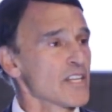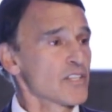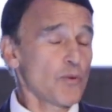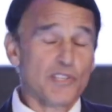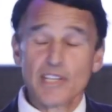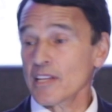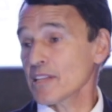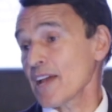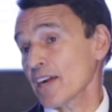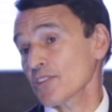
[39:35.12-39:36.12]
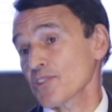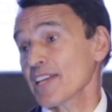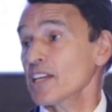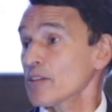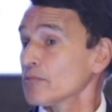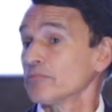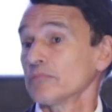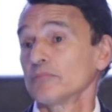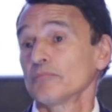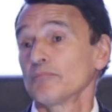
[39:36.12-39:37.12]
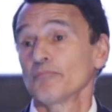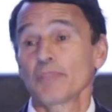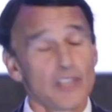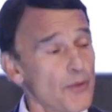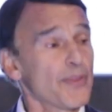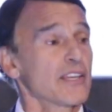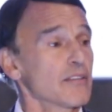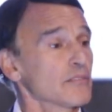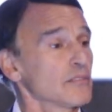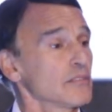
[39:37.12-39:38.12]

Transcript: So we say to the doctors, thank you, but no thank you.